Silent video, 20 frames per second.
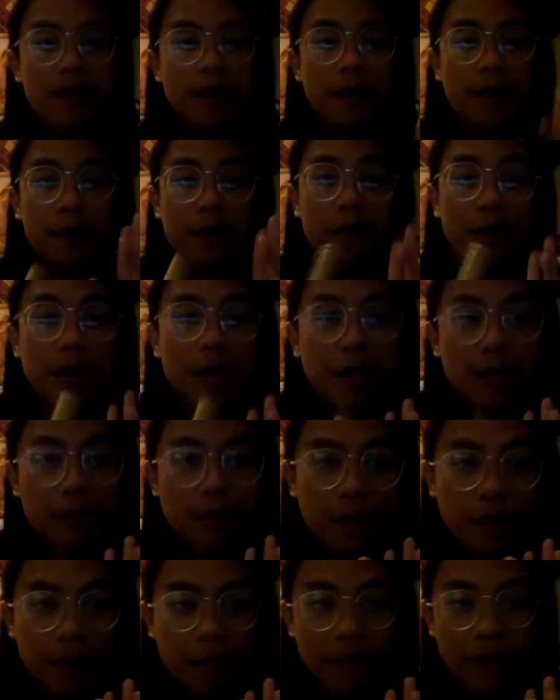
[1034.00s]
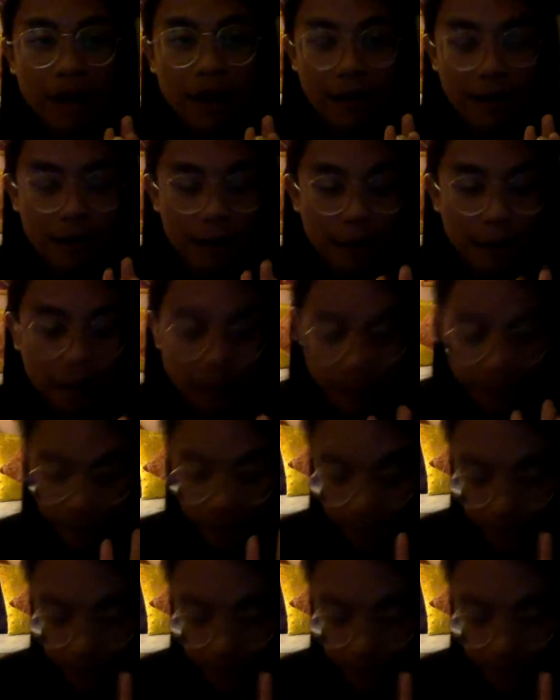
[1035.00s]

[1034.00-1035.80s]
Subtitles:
The third one is really powerful.